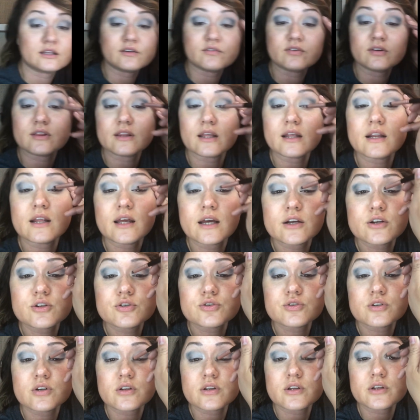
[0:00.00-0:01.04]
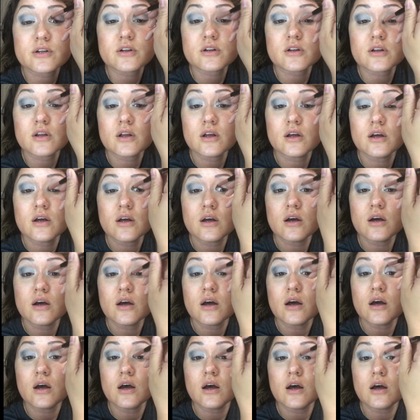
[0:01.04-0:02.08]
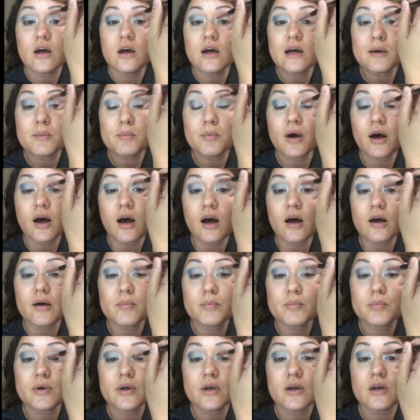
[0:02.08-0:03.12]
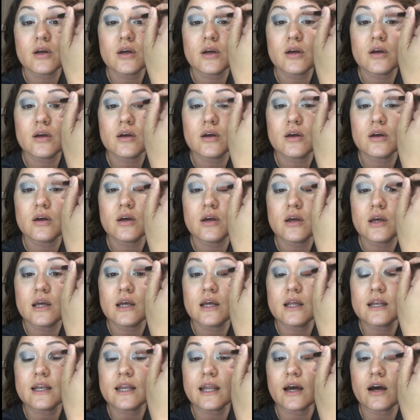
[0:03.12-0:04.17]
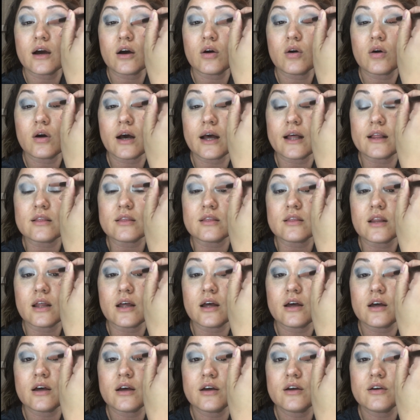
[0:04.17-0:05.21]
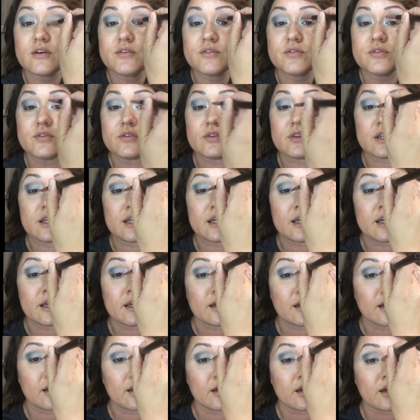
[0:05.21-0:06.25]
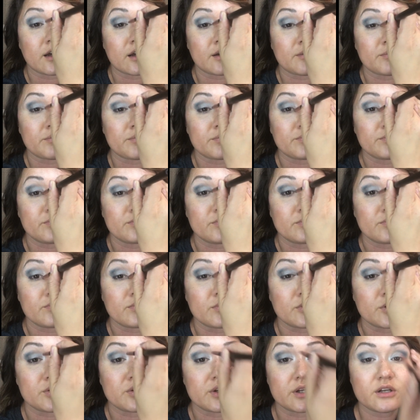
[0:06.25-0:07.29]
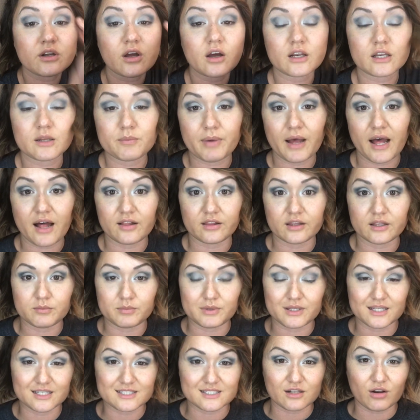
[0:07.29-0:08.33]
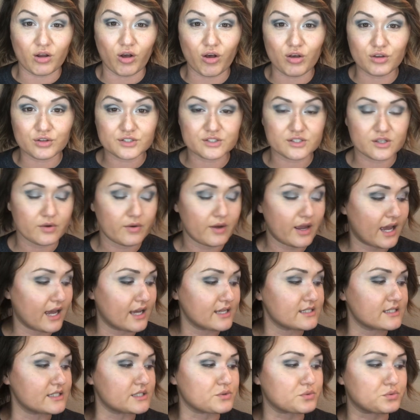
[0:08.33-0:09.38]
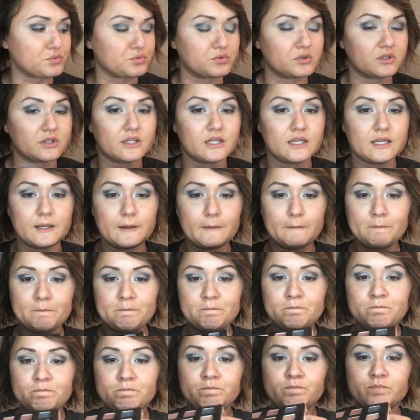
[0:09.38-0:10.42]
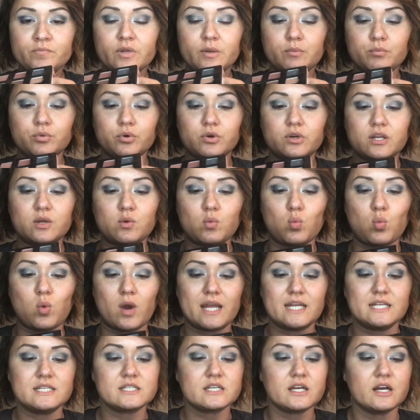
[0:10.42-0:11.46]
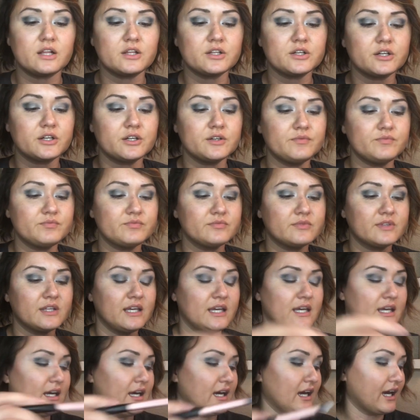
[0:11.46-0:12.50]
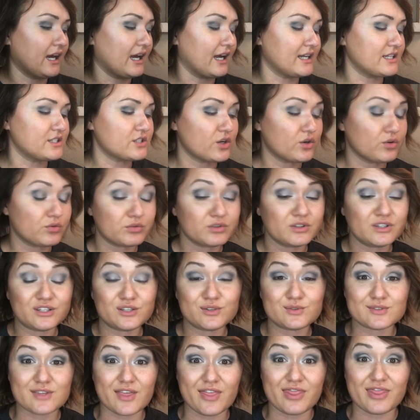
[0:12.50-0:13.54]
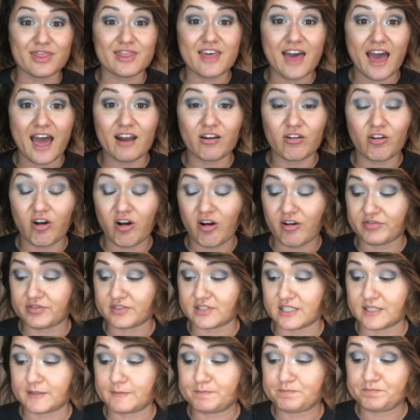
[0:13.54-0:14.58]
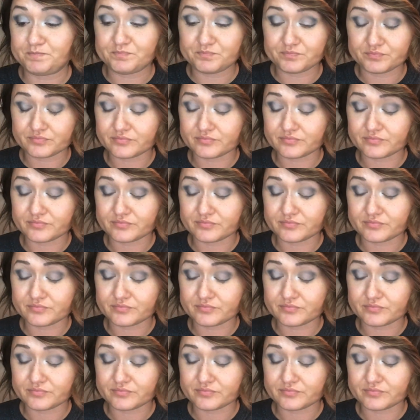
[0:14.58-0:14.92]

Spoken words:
give it that extra little pop. Now, I love the Nude and Naughty palette because it also has this really pretty white color. I don't really use it that often,